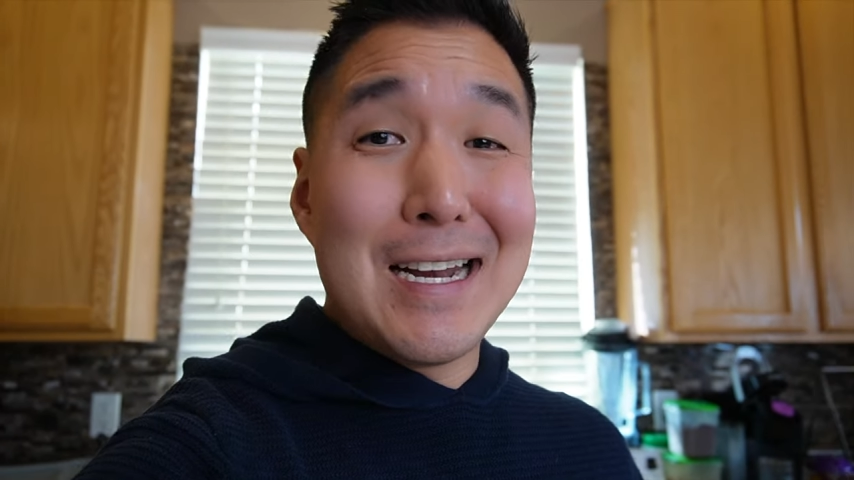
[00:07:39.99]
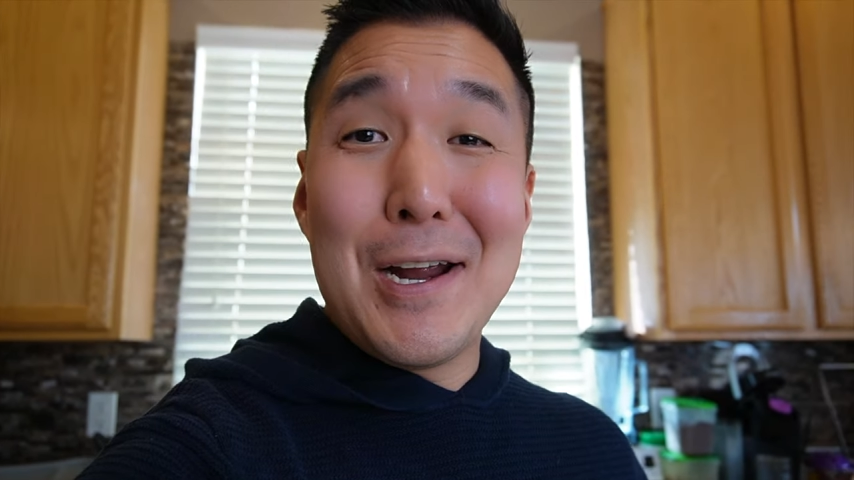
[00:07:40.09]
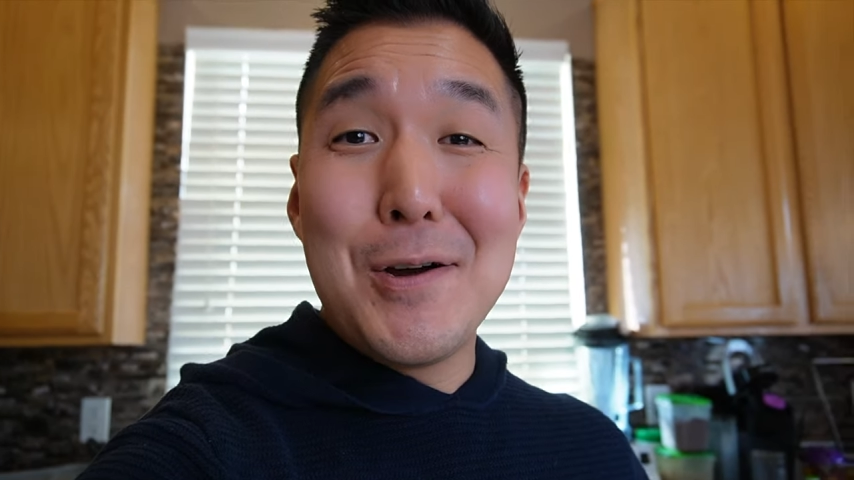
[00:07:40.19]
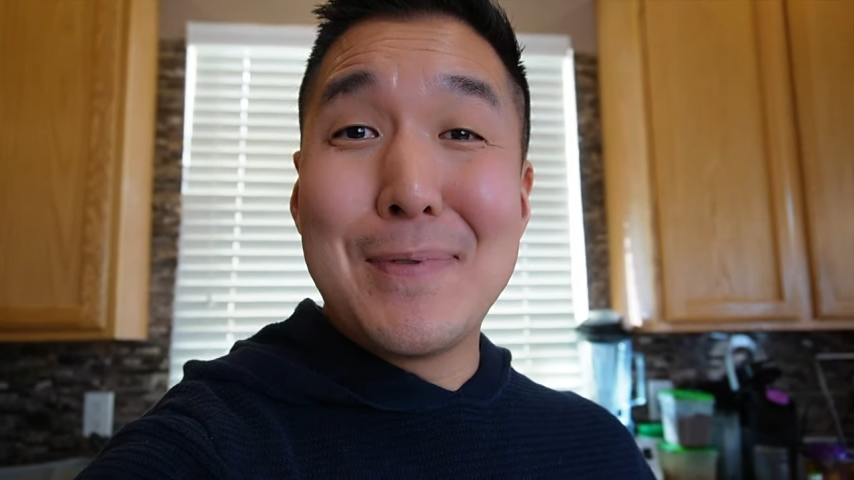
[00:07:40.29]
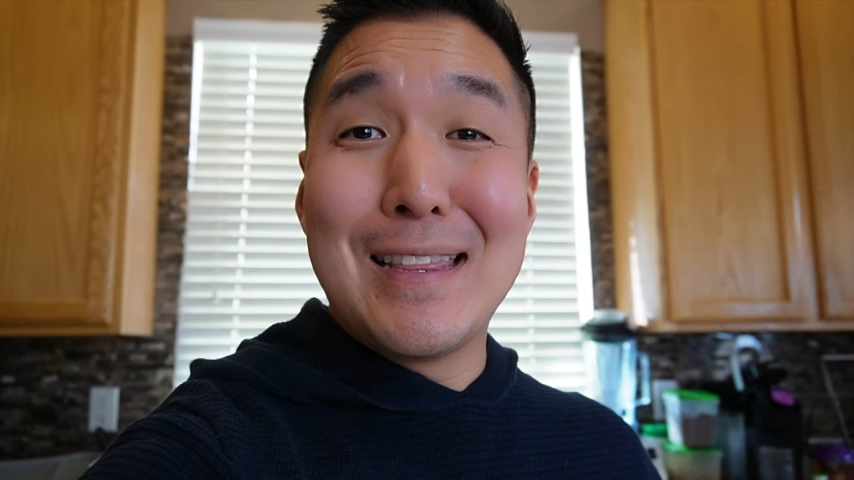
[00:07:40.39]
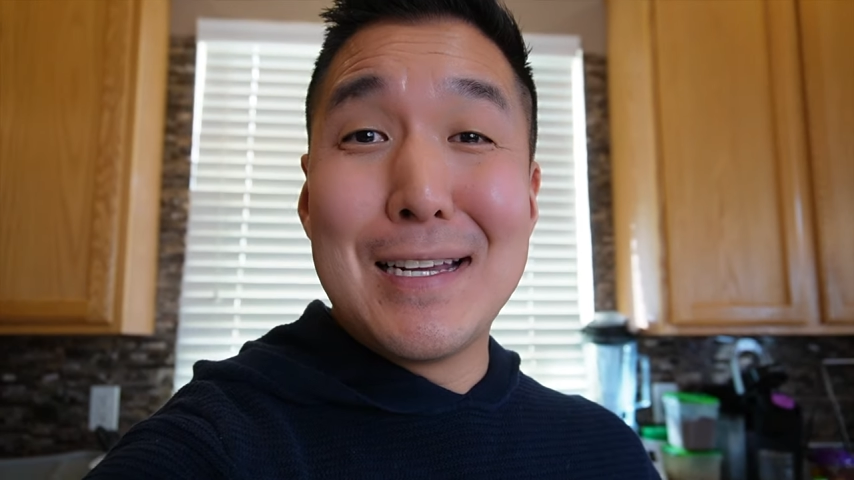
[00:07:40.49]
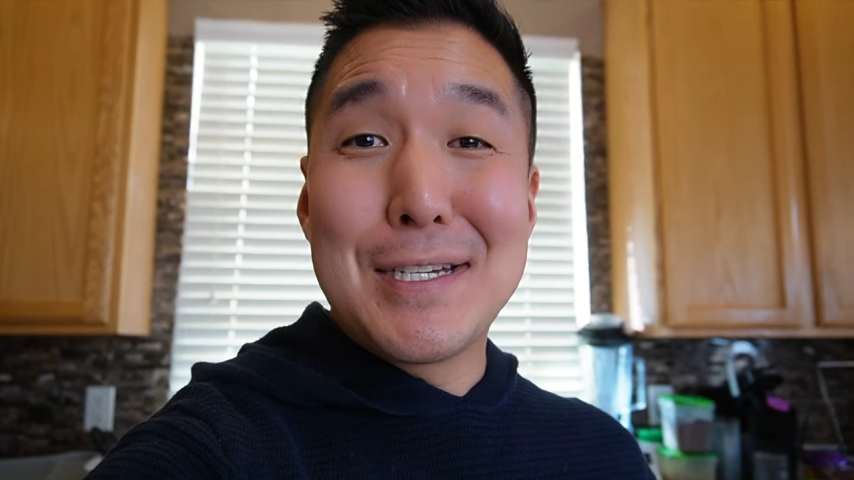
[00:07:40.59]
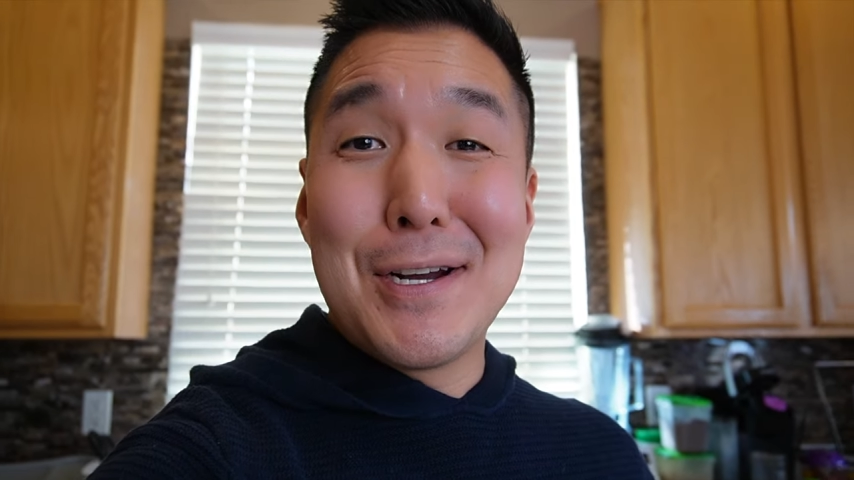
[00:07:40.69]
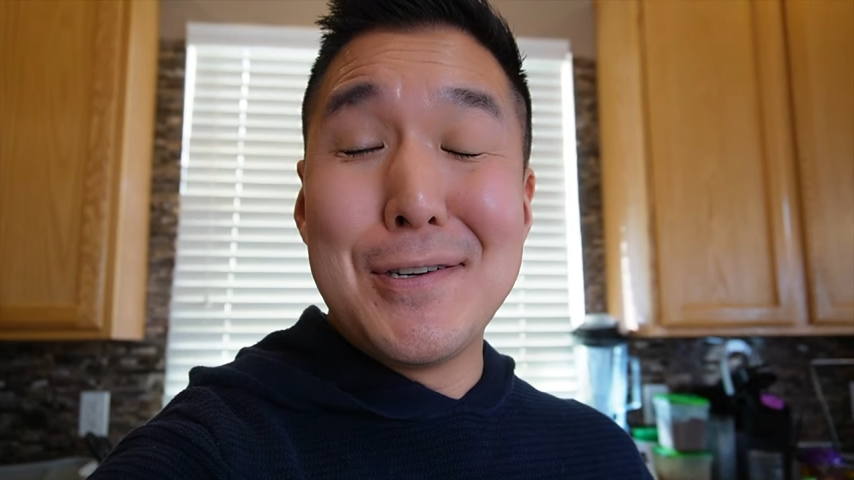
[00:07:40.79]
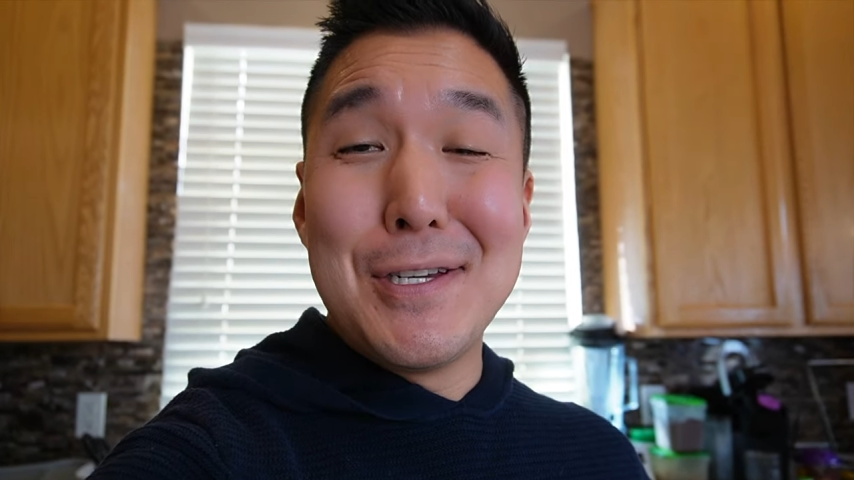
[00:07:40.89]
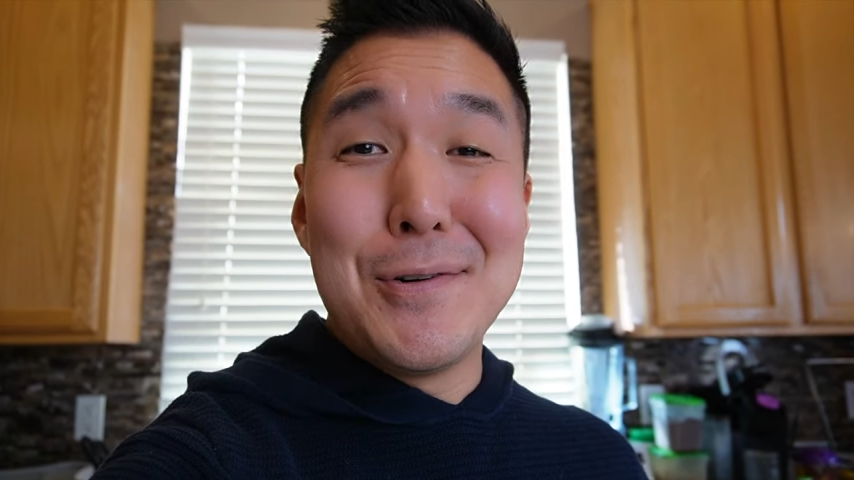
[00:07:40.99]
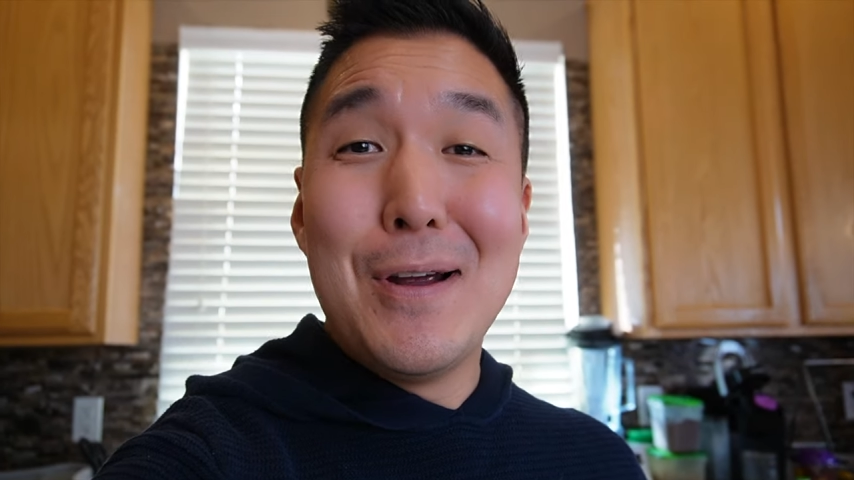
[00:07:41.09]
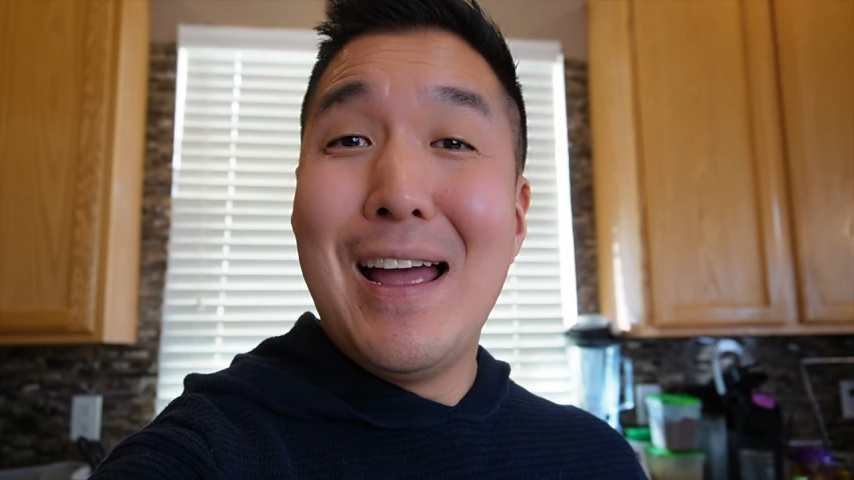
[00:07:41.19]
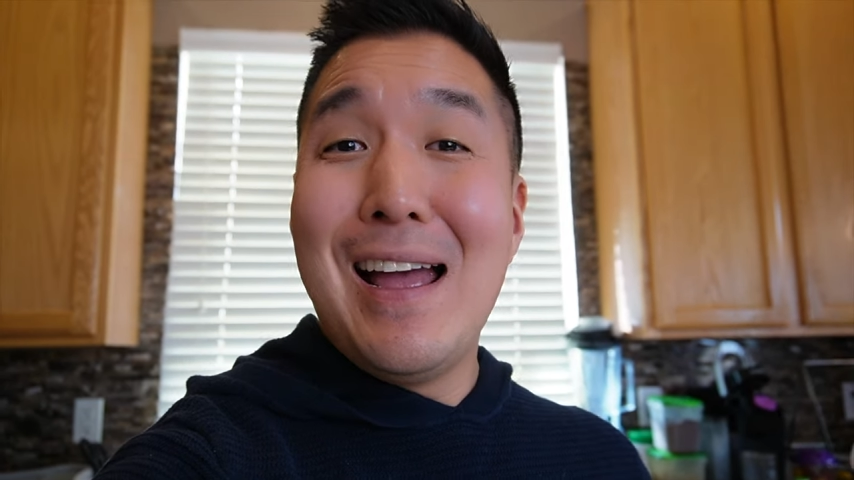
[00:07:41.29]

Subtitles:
and I hope that this showed you